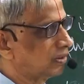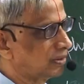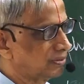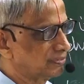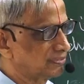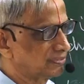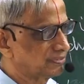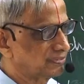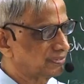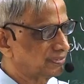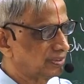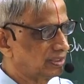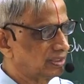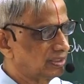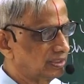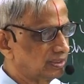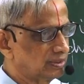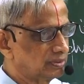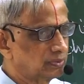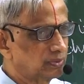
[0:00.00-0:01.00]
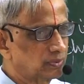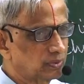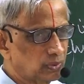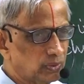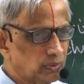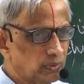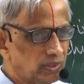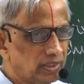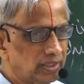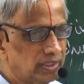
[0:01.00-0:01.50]
off. So
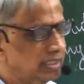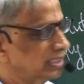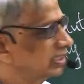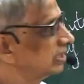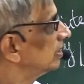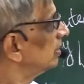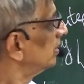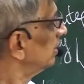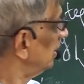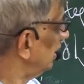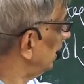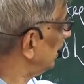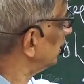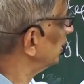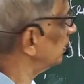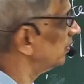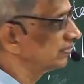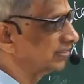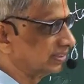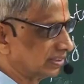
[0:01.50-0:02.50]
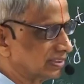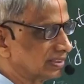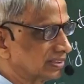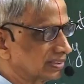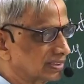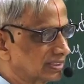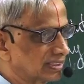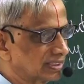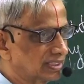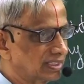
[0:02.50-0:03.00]
you will get the length of
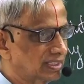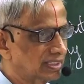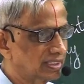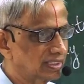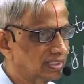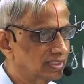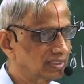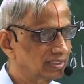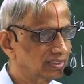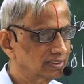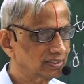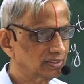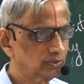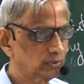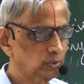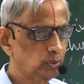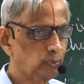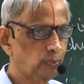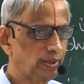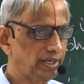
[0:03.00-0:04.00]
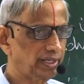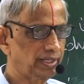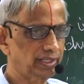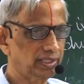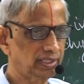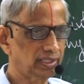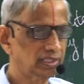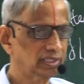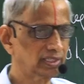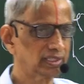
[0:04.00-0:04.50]
this. So 2
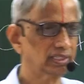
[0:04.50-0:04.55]
pi